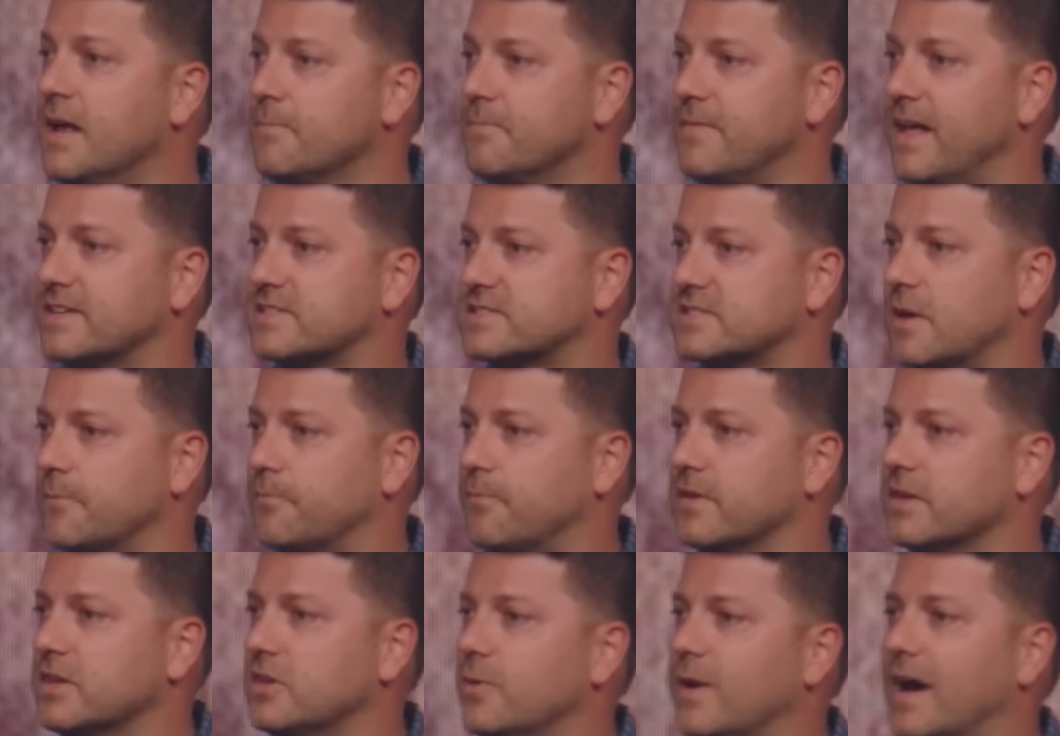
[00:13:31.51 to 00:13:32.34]
That's
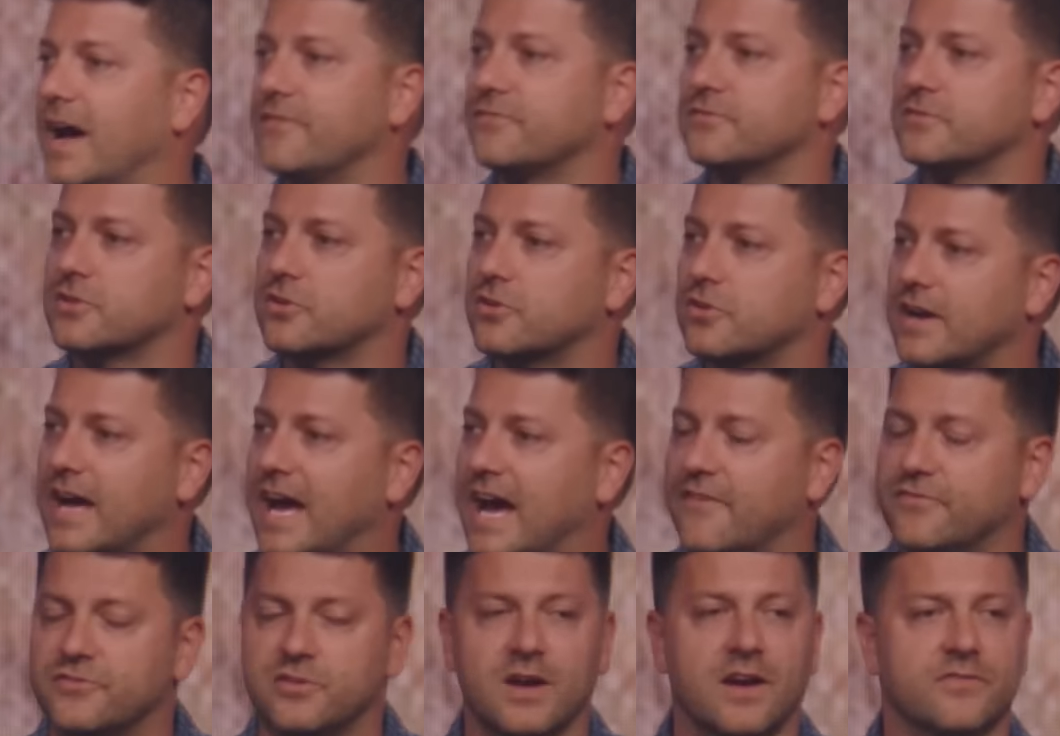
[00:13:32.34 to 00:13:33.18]
something you have to
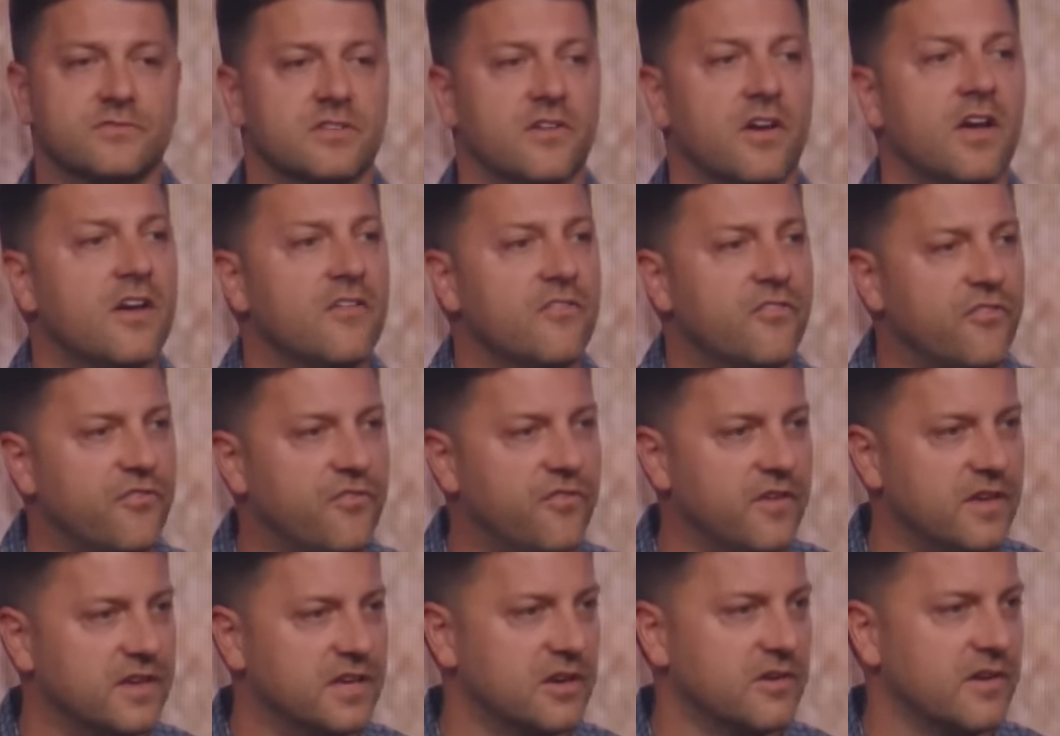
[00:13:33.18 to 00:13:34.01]
craft, you have to
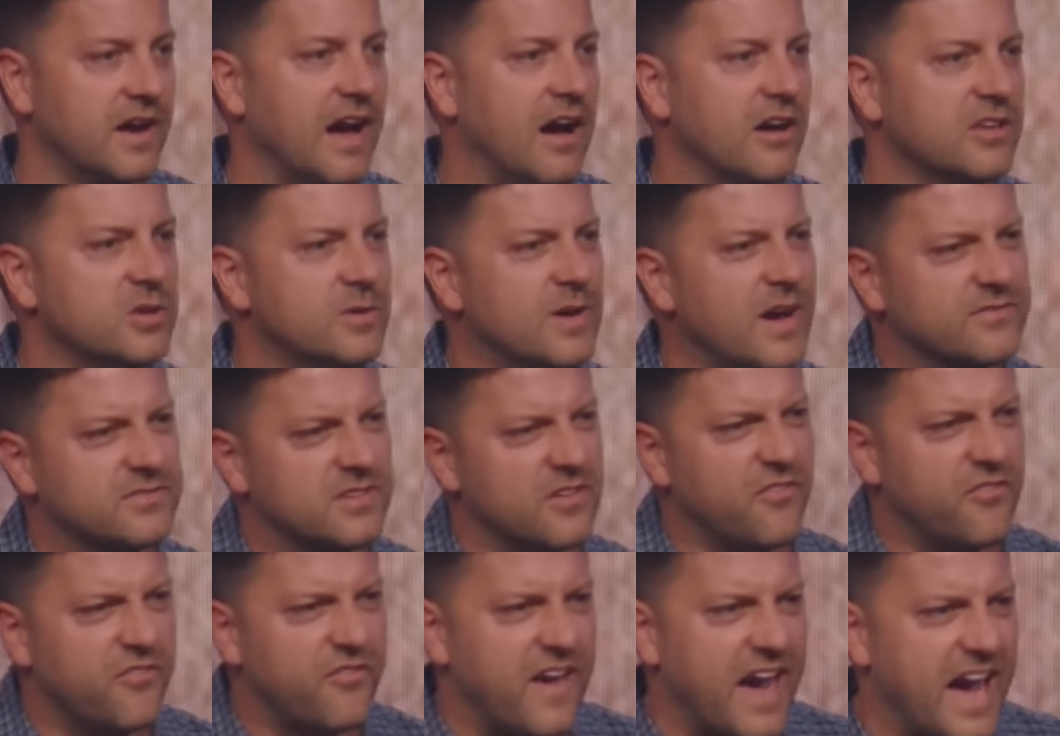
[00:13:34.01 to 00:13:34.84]
figure out, you have to
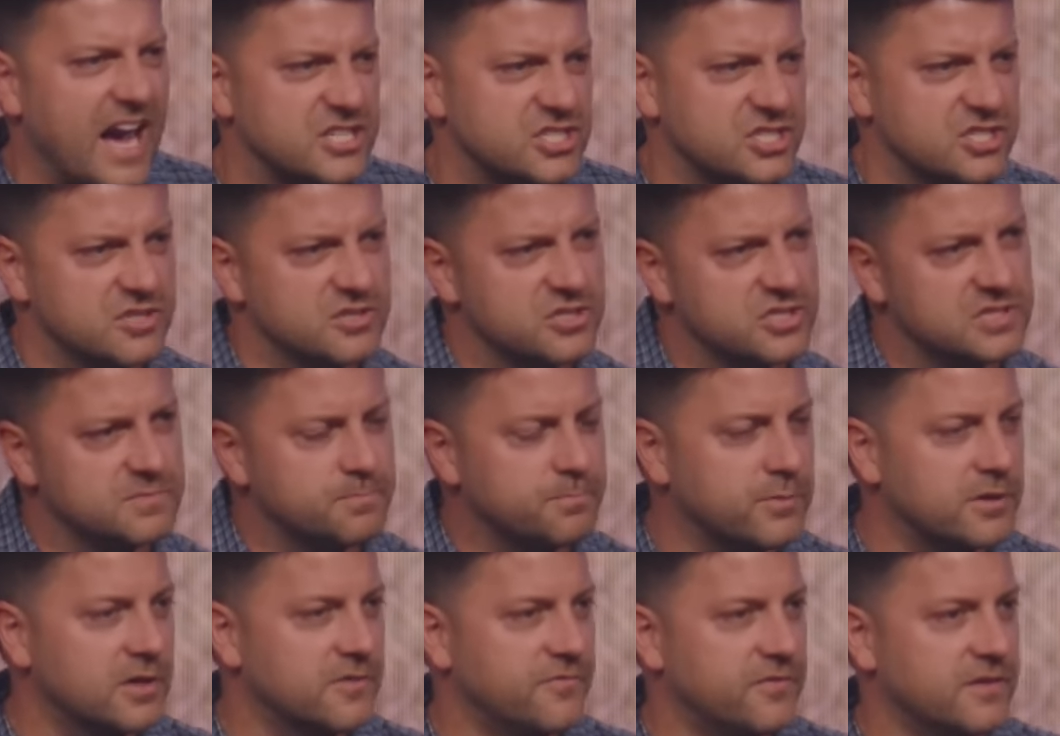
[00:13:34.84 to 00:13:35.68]
fashion just
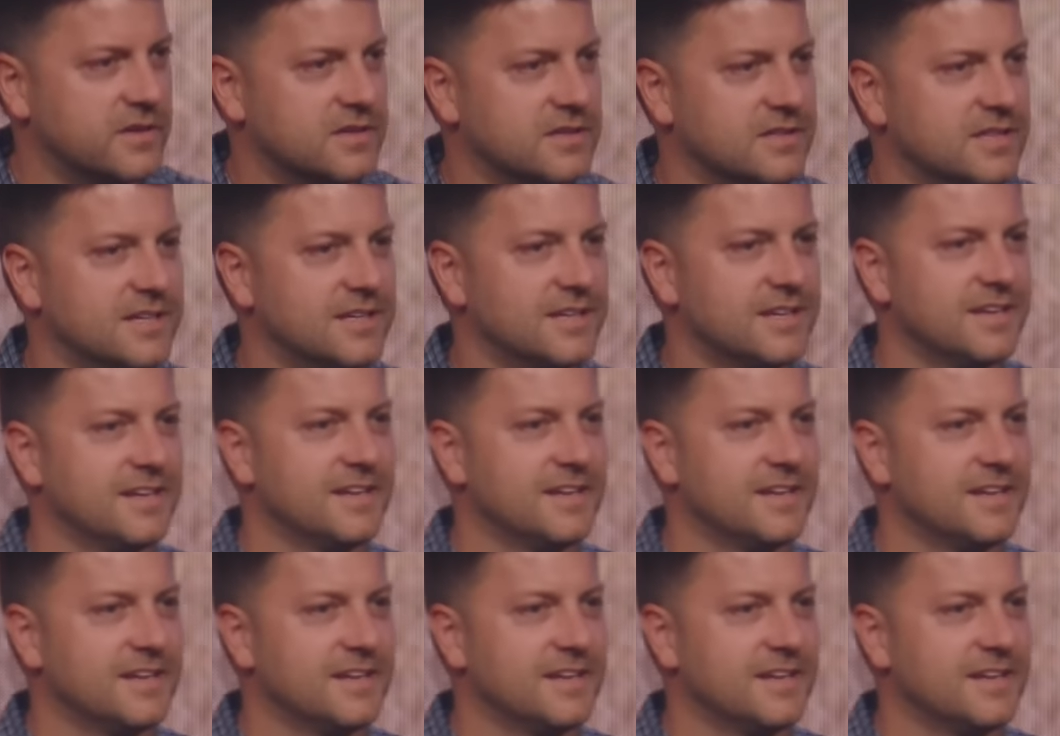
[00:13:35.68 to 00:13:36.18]
perfectly